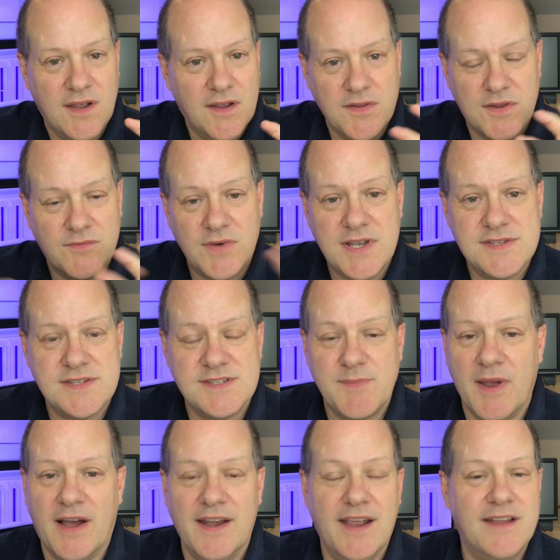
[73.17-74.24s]
the reasons
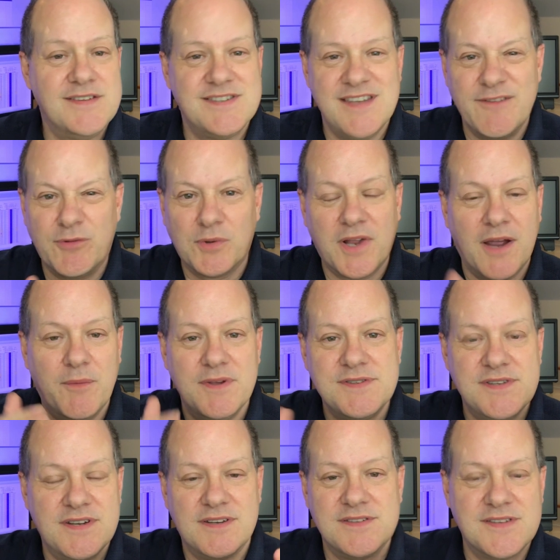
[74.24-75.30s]
behind it, and several
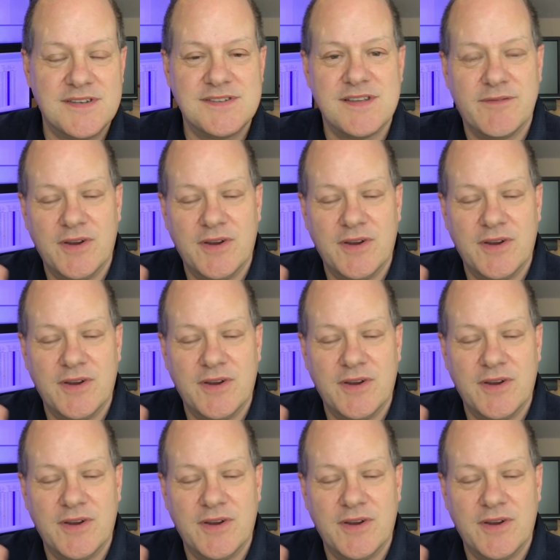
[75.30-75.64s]
coincidences